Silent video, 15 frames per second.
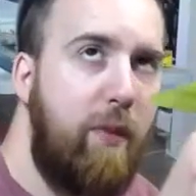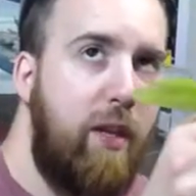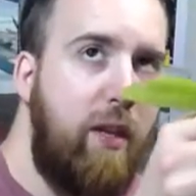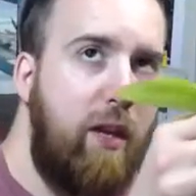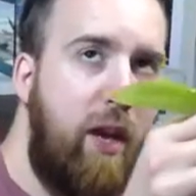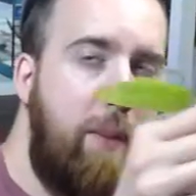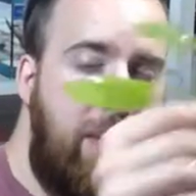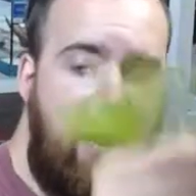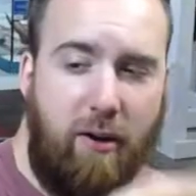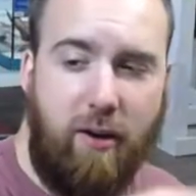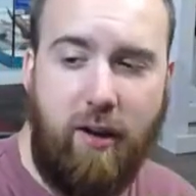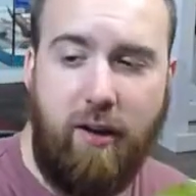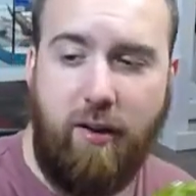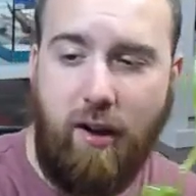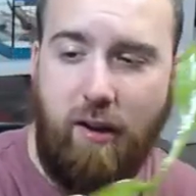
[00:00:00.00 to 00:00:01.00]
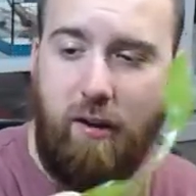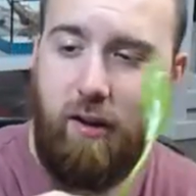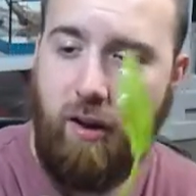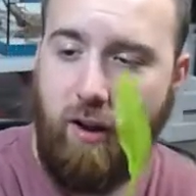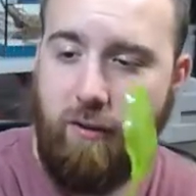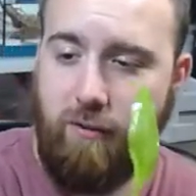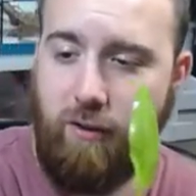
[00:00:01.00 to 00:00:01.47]
apparent
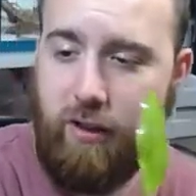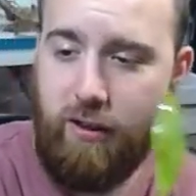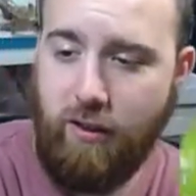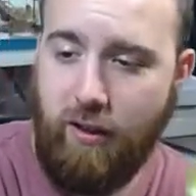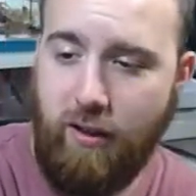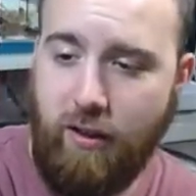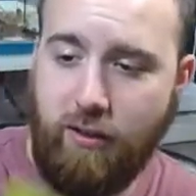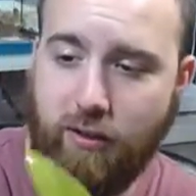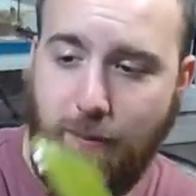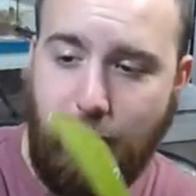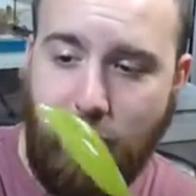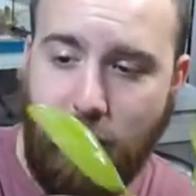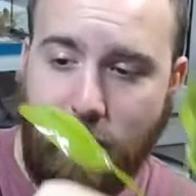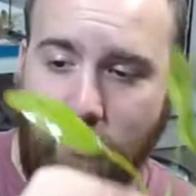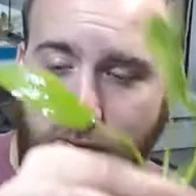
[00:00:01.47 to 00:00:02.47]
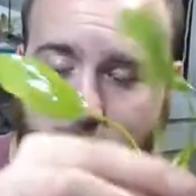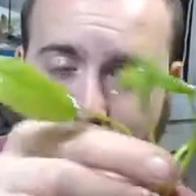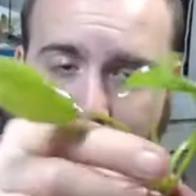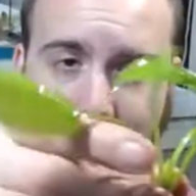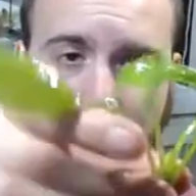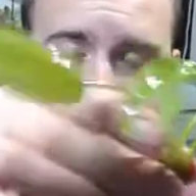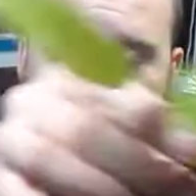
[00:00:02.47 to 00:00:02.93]
uh, in, in its immersed
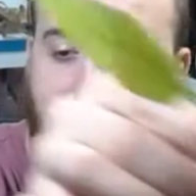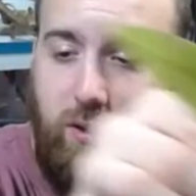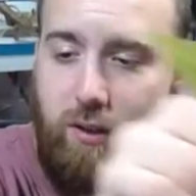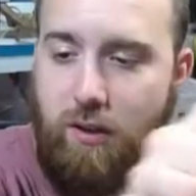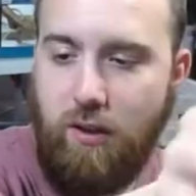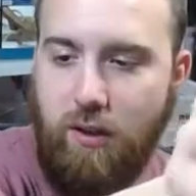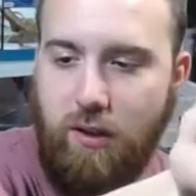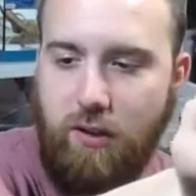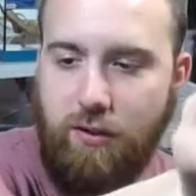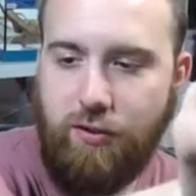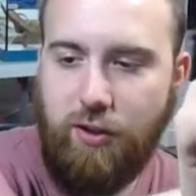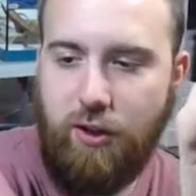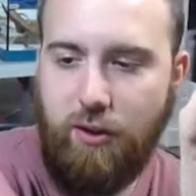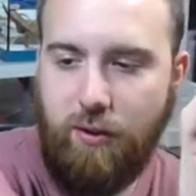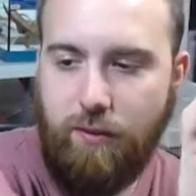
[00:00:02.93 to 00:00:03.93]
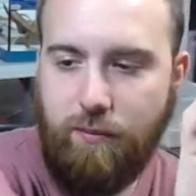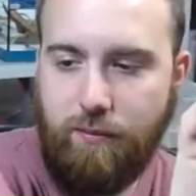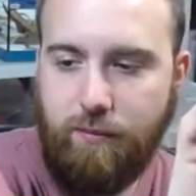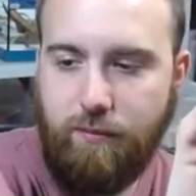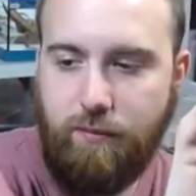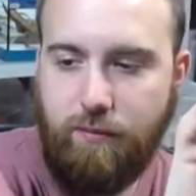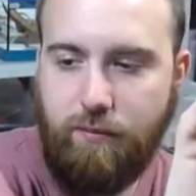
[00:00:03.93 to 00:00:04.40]
form. So,
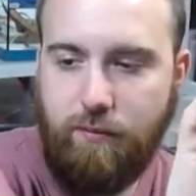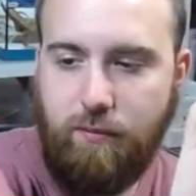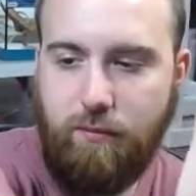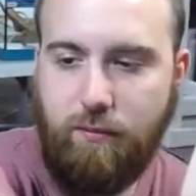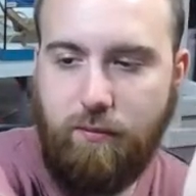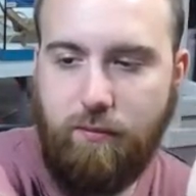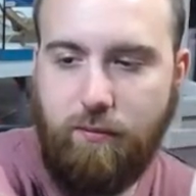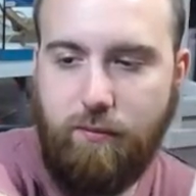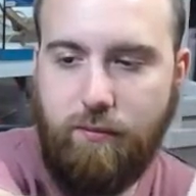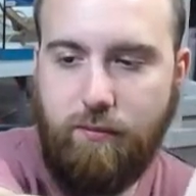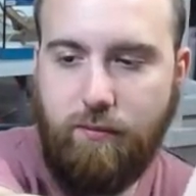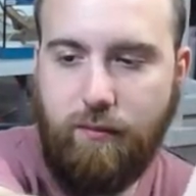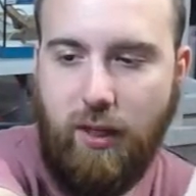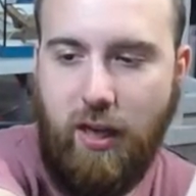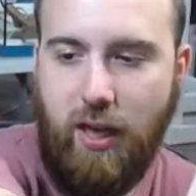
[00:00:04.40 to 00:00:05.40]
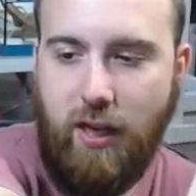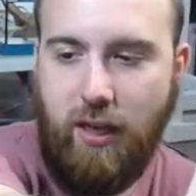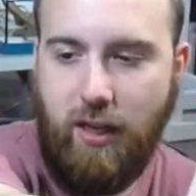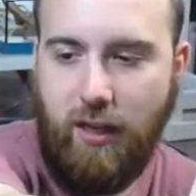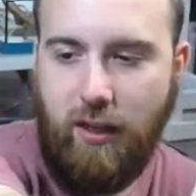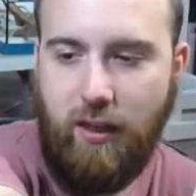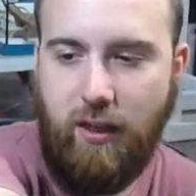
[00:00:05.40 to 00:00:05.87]

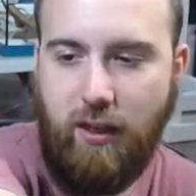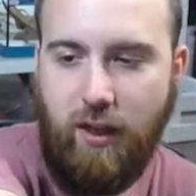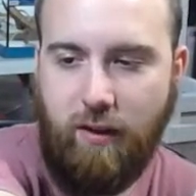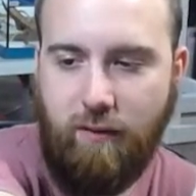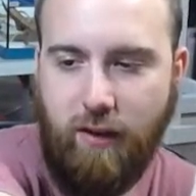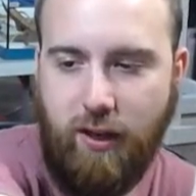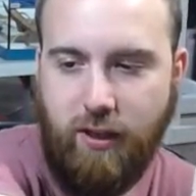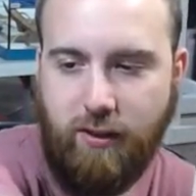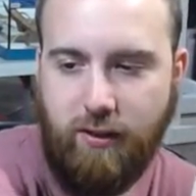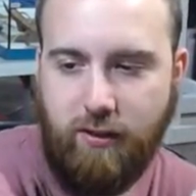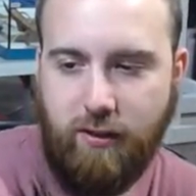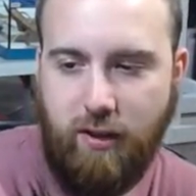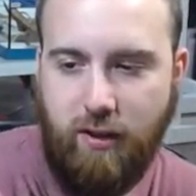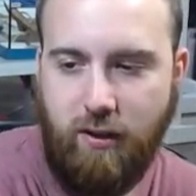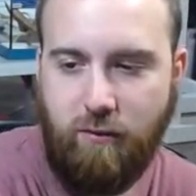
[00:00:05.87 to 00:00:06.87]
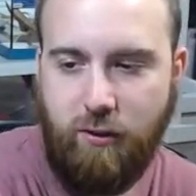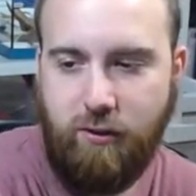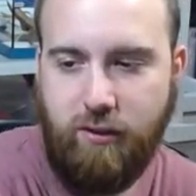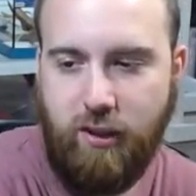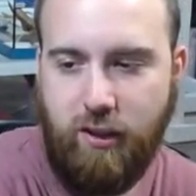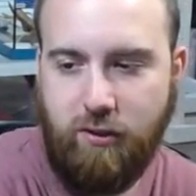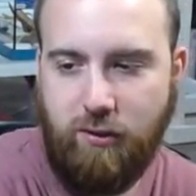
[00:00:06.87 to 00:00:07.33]
any advice on
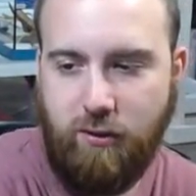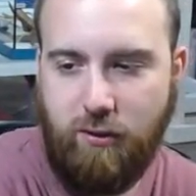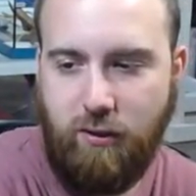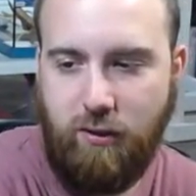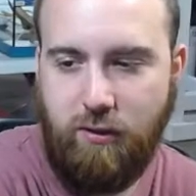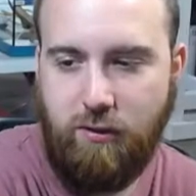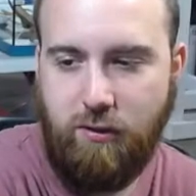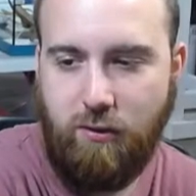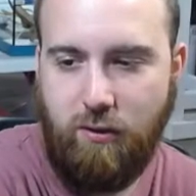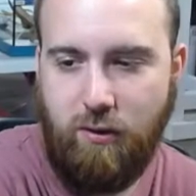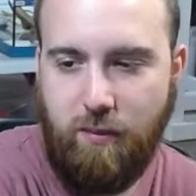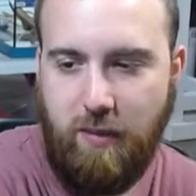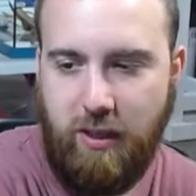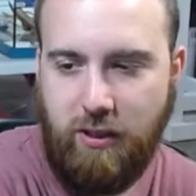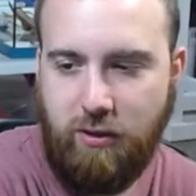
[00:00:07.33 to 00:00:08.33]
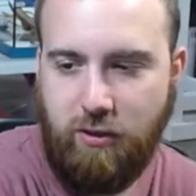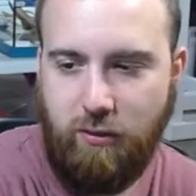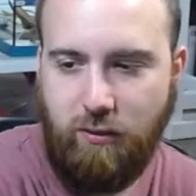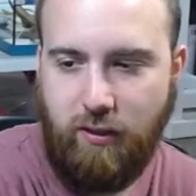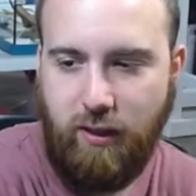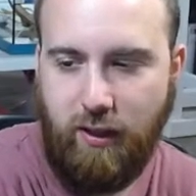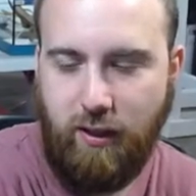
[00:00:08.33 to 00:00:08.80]
rosette swords, or am I too
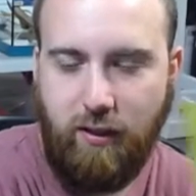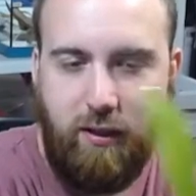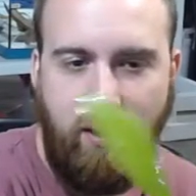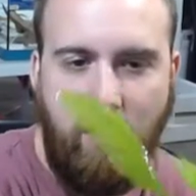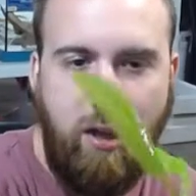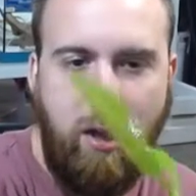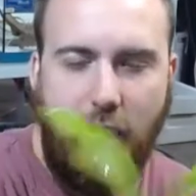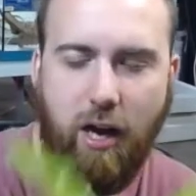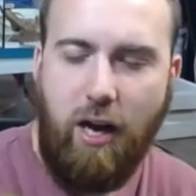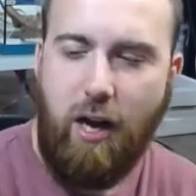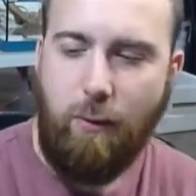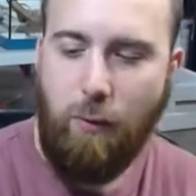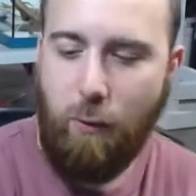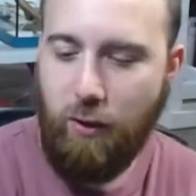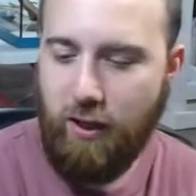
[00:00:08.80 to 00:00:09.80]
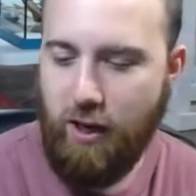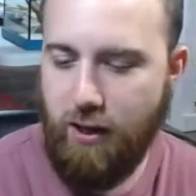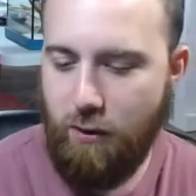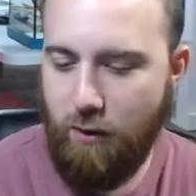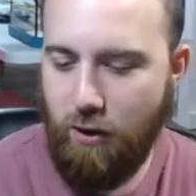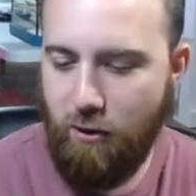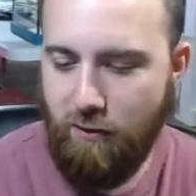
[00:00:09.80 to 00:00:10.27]
late? Uh, well, we kind
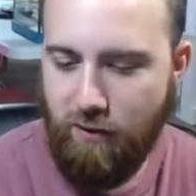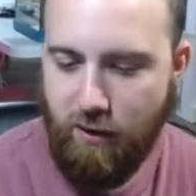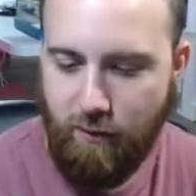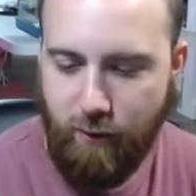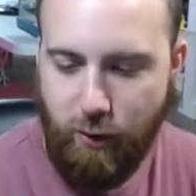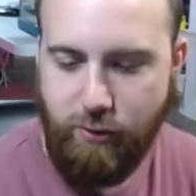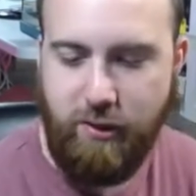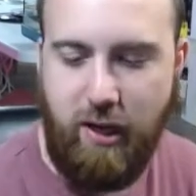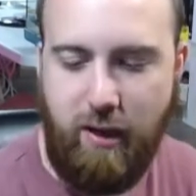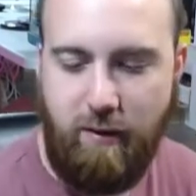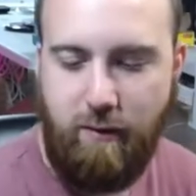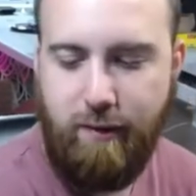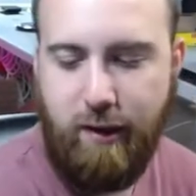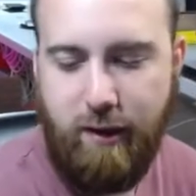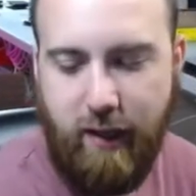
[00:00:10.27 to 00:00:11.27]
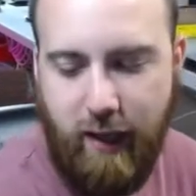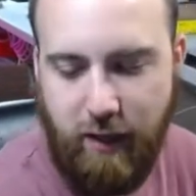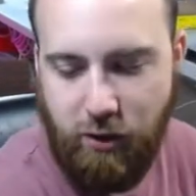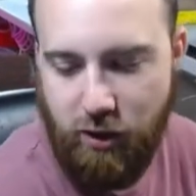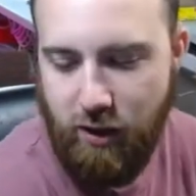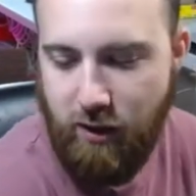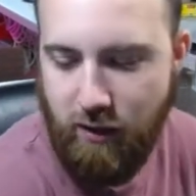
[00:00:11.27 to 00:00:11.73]
of went over the rosette
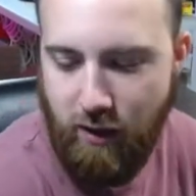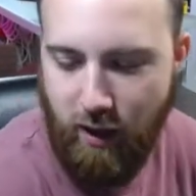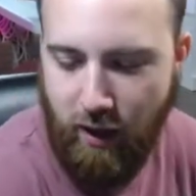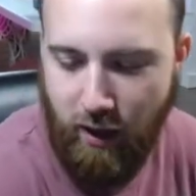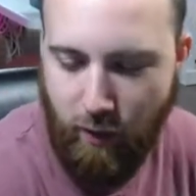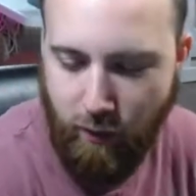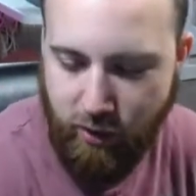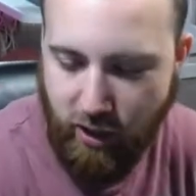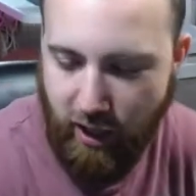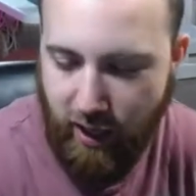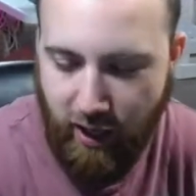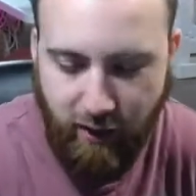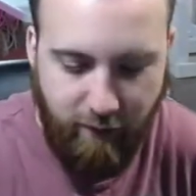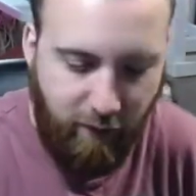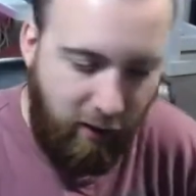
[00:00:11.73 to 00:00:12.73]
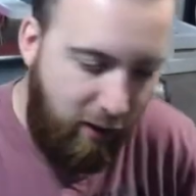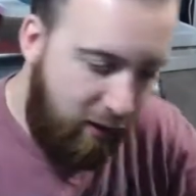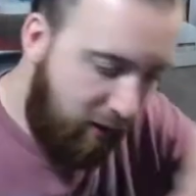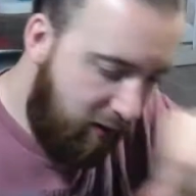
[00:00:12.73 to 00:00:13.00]
variation, uh, which I have here,